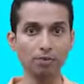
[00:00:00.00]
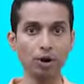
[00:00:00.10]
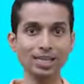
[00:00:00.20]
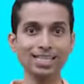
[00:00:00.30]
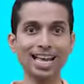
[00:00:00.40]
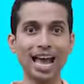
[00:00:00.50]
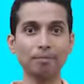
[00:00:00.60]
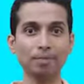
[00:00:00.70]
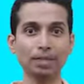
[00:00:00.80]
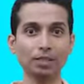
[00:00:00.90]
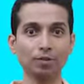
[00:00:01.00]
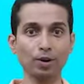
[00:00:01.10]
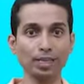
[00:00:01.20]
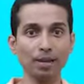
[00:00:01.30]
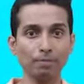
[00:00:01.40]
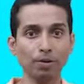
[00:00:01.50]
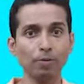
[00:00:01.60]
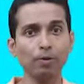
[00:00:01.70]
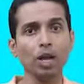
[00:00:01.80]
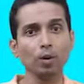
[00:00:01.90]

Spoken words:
What is happening? So for example,